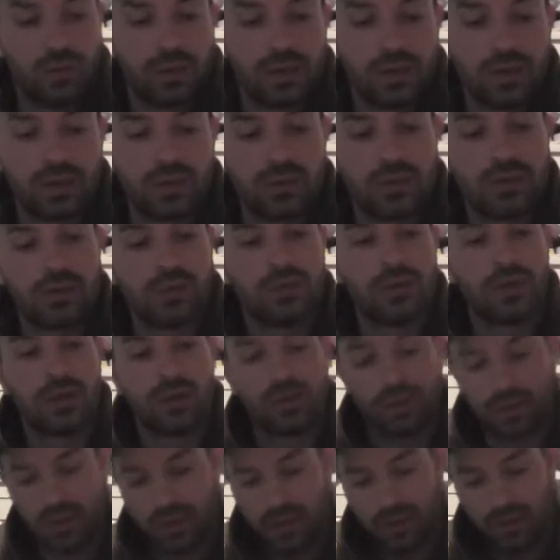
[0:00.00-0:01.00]
because we all
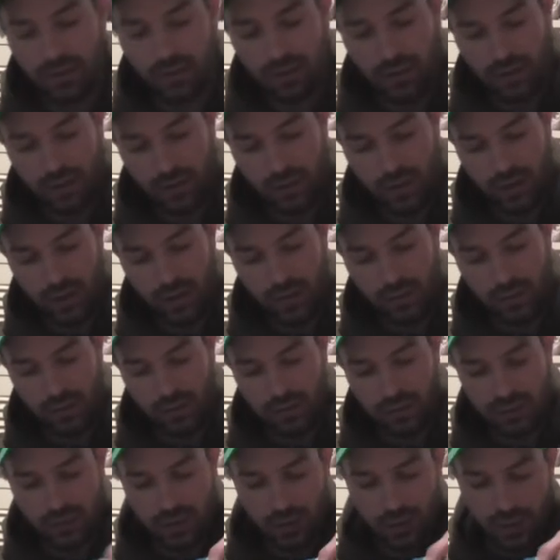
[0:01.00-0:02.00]
know that carp
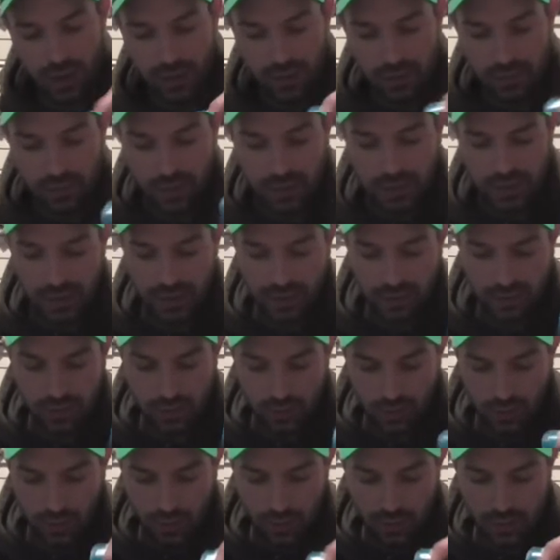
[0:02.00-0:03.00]
loves salt. Everybody tells
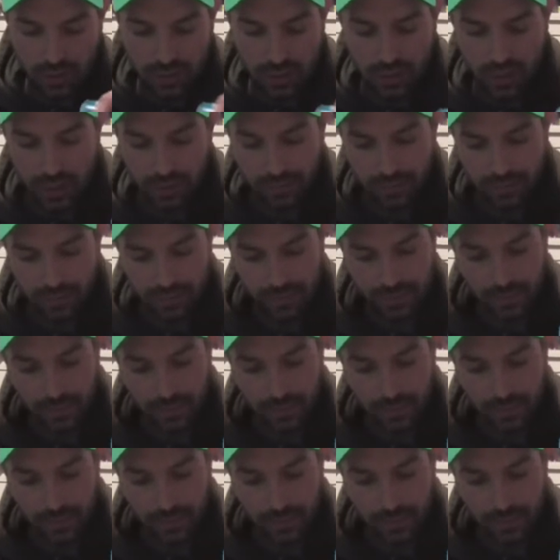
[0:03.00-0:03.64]
you it all the time.